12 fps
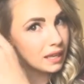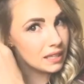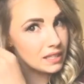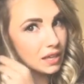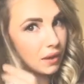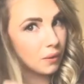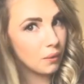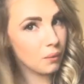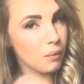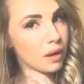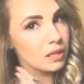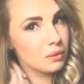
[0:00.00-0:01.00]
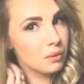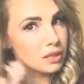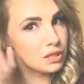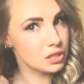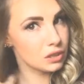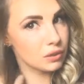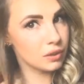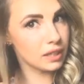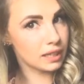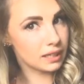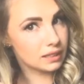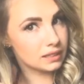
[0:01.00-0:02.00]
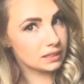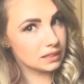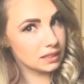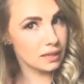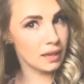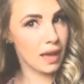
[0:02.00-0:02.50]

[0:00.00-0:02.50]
And so what you want to do is,